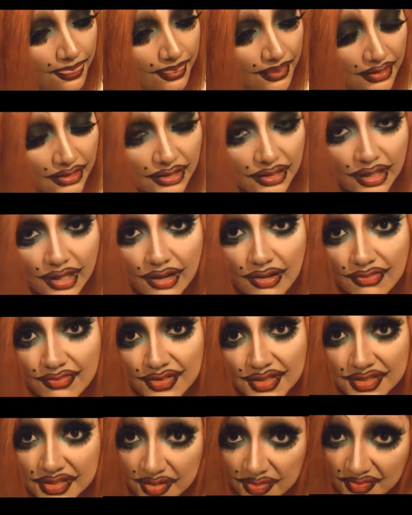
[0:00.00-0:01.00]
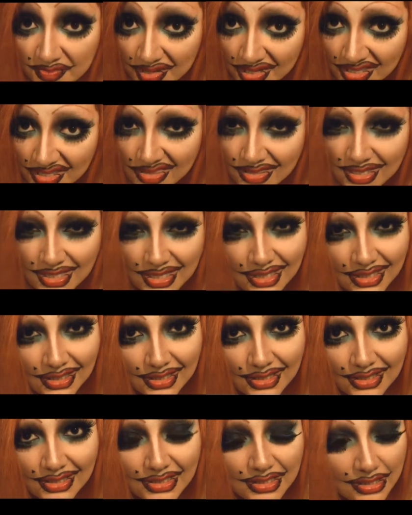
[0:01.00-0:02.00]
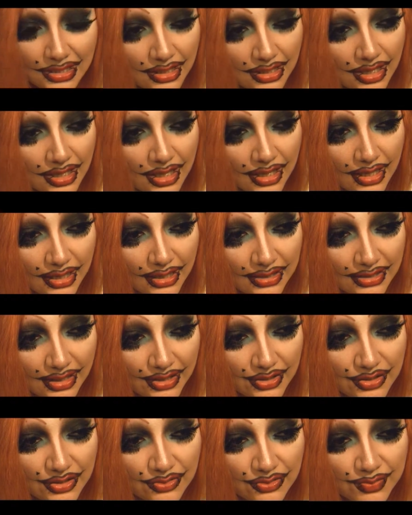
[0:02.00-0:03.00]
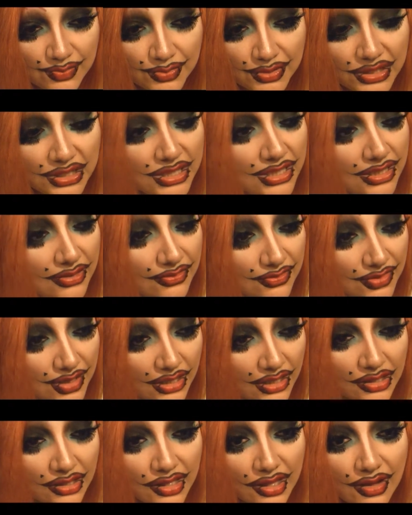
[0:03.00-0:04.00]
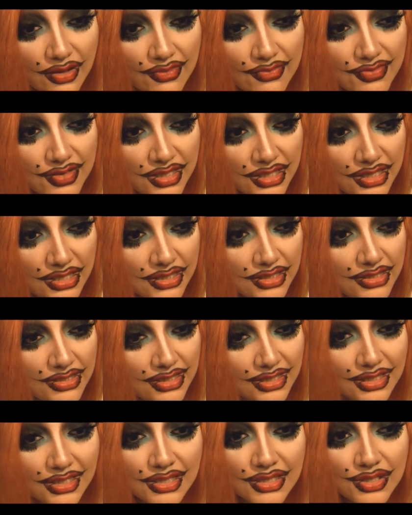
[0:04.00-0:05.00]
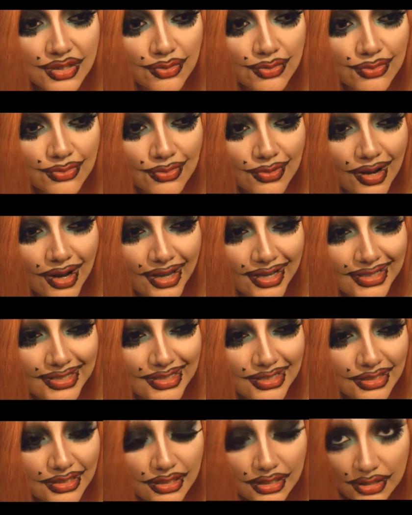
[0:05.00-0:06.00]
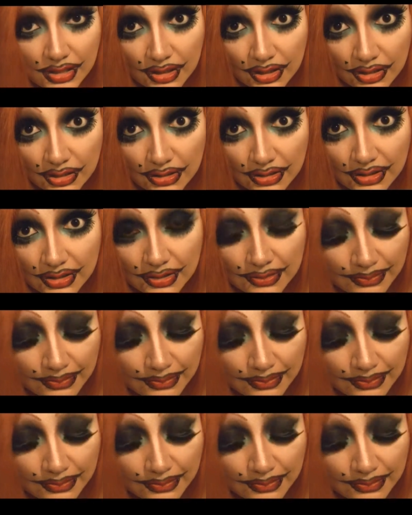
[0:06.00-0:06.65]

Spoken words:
love is the main thing in it. And I do believe that love is, in its own right, a god.